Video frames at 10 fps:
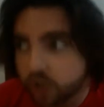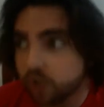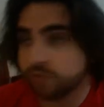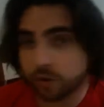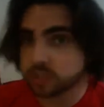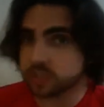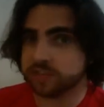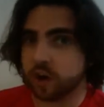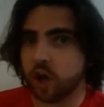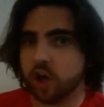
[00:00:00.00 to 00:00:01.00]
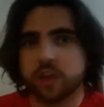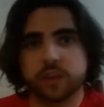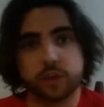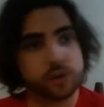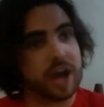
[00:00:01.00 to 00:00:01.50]
first of all,
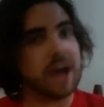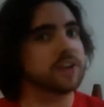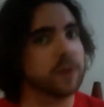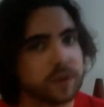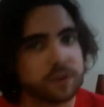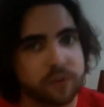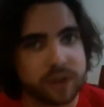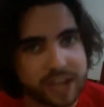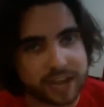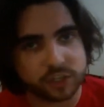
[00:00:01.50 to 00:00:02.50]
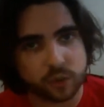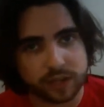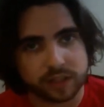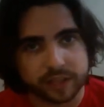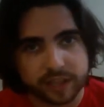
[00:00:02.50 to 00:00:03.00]
you're not going to react
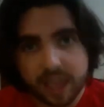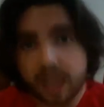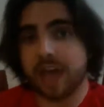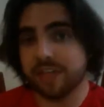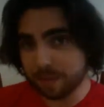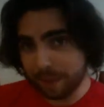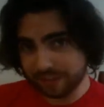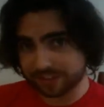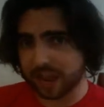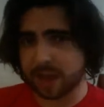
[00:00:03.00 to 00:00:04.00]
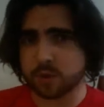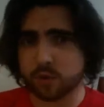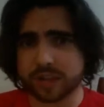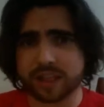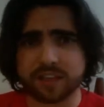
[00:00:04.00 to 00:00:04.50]
quickly. And then by the time
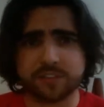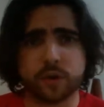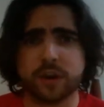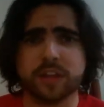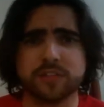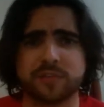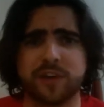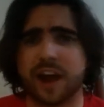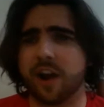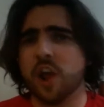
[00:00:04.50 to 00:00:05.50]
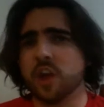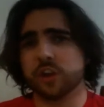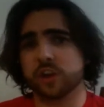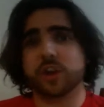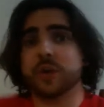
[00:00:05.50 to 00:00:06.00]
you realize there is a fire,
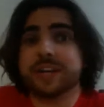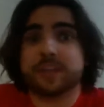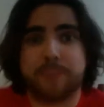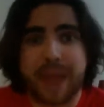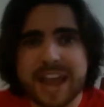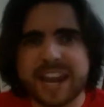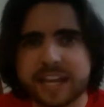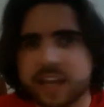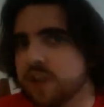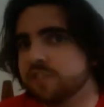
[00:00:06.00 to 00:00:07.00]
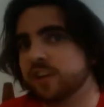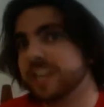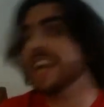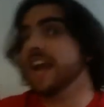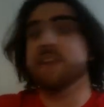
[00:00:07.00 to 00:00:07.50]
you're going to panic,
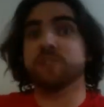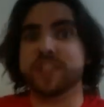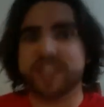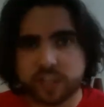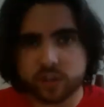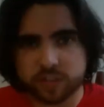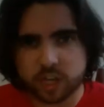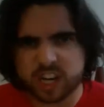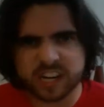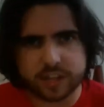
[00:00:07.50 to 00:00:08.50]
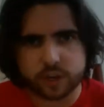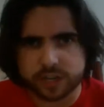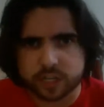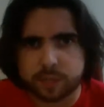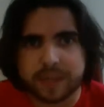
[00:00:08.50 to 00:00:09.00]
forget everything you've learned, and you're
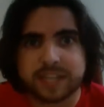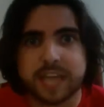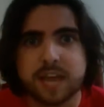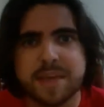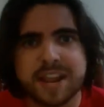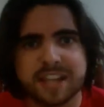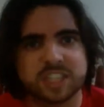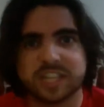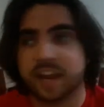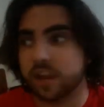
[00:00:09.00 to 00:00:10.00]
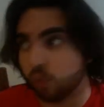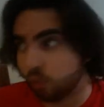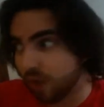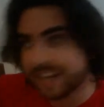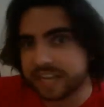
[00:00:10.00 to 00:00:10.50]
going to spend 10 minutes standing
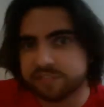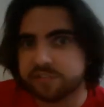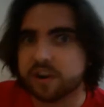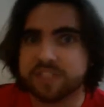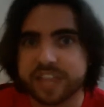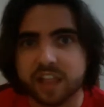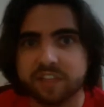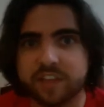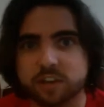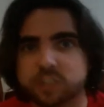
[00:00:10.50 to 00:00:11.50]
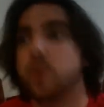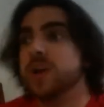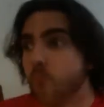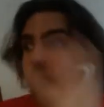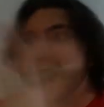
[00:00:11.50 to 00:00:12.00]
right in front of the elevators
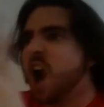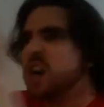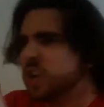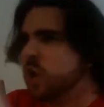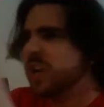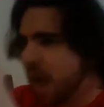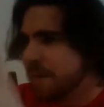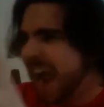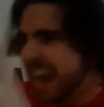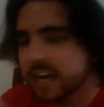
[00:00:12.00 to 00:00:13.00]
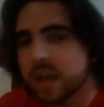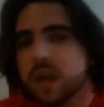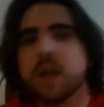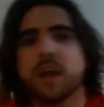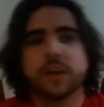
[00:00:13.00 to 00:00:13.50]
going, "Why aren't you coming?"
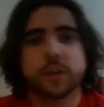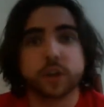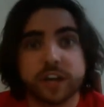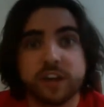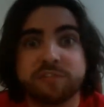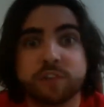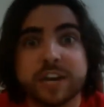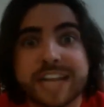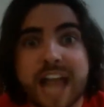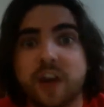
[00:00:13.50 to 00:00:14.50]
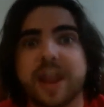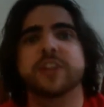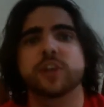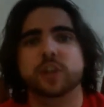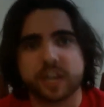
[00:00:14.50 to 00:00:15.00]
You're going to freak out
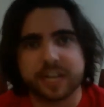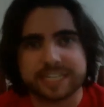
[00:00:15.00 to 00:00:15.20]
and you're going to